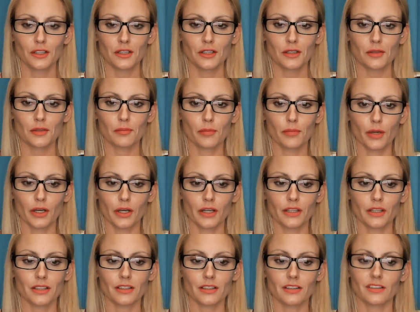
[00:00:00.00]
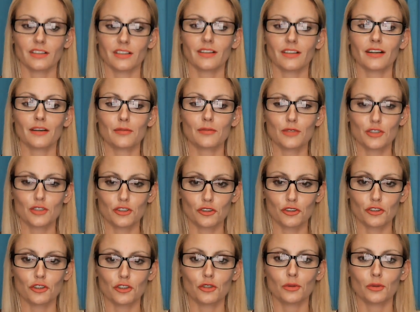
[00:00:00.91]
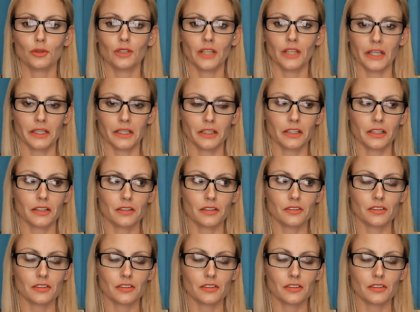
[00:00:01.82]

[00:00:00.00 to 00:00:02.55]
but I'm sure you will like it.